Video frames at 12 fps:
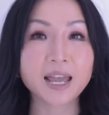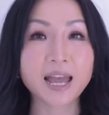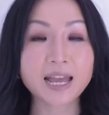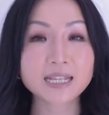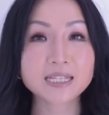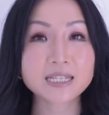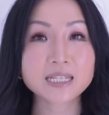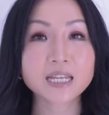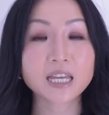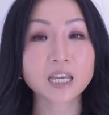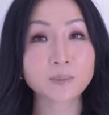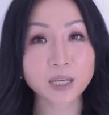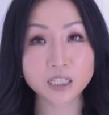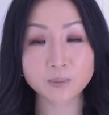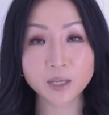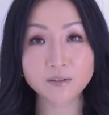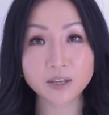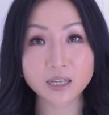And in my
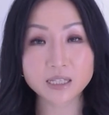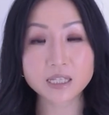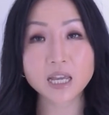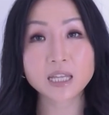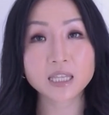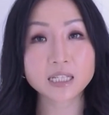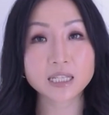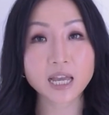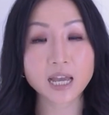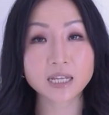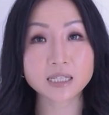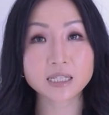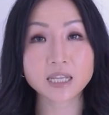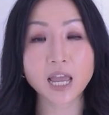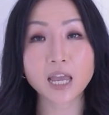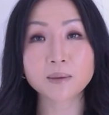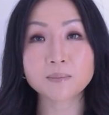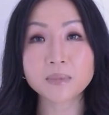experience, this has
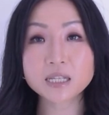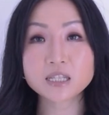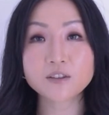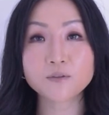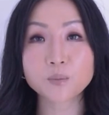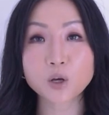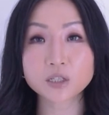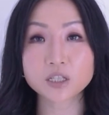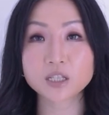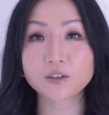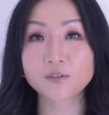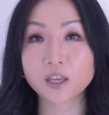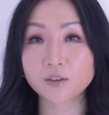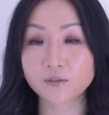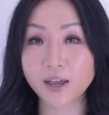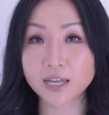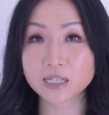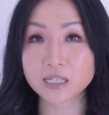a massive positive
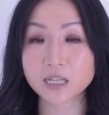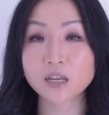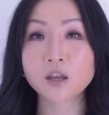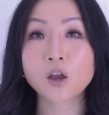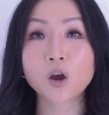effect